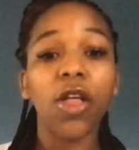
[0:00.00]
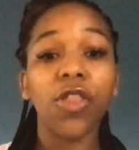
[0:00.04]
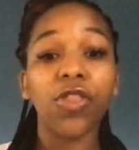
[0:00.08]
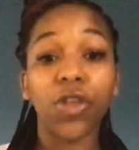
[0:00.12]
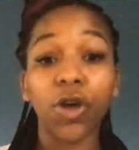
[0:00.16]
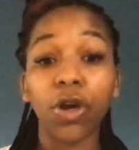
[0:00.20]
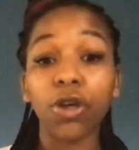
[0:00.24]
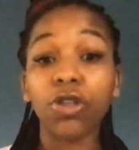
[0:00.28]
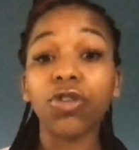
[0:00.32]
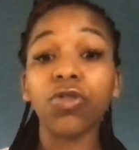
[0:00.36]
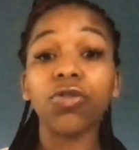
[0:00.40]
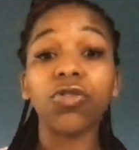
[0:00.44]

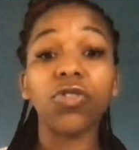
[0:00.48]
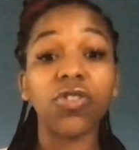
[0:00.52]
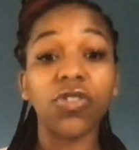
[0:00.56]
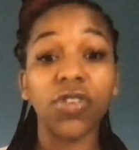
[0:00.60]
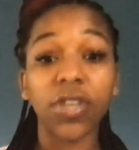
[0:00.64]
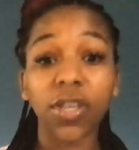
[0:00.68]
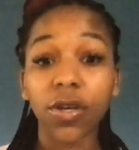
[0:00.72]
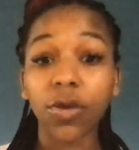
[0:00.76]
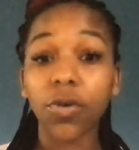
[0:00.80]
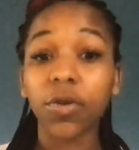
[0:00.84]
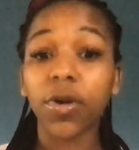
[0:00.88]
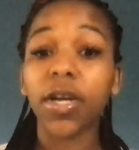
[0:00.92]
Those are
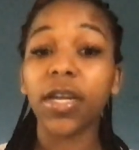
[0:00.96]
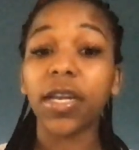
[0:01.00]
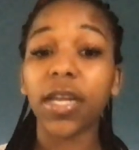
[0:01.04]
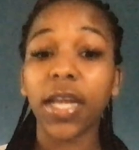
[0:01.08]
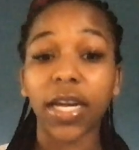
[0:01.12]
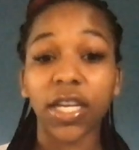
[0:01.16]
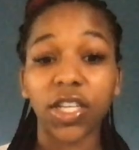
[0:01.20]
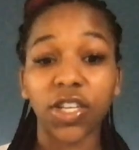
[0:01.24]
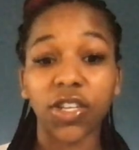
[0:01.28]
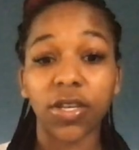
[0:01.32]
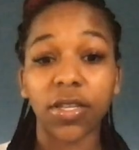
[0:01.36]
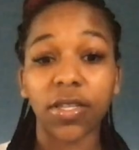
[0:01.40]
still
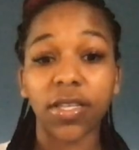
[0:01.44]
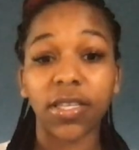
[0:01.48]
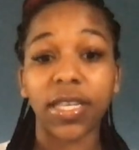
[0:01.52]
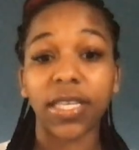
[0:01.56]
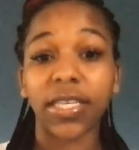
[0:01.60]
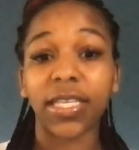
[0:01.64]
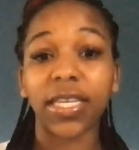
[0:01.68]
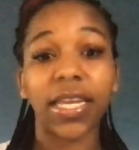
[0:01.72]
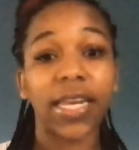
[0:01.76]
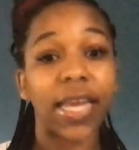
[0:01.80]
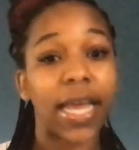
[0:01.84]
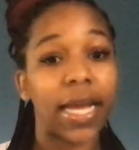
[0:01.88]
connections
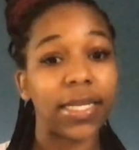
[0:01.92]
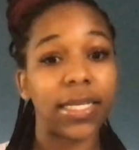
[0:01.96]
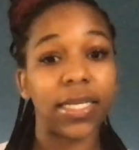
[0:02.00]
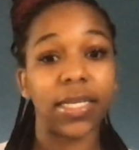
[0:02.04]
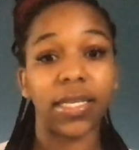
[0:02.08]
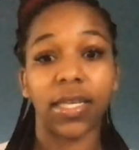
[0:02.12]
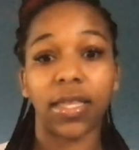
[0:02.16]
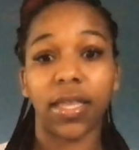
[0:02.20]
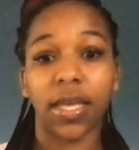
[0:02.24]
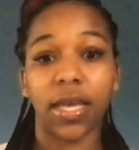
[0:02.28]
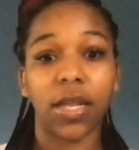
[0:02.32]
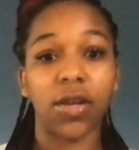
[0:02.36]
that's connecting
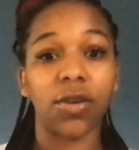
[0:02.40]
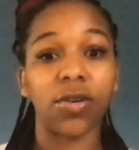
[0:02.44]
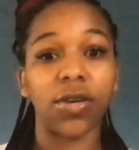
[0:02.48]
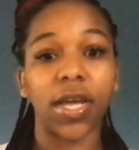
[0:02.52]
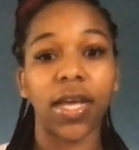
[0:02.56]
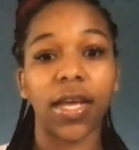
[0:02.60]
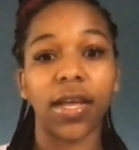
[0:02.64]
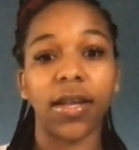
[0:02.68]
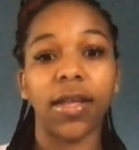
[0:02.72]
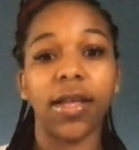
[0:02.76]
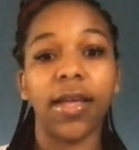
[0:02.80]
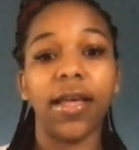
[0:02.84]
to the
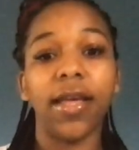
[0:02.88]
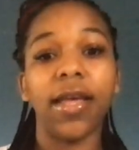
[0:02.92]
internet.